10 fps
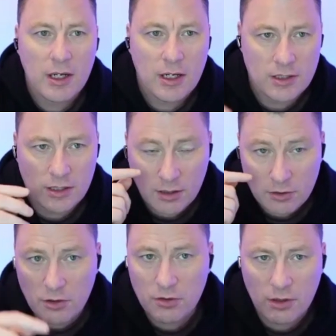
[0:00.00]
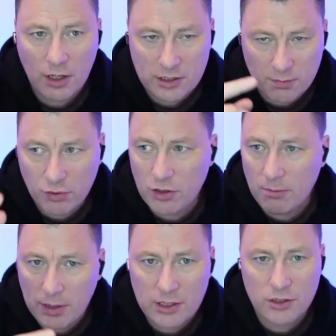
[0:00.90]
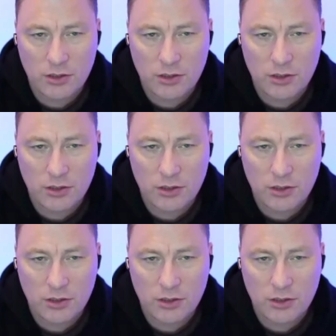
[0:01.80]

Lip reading: As I know, you as a product manager,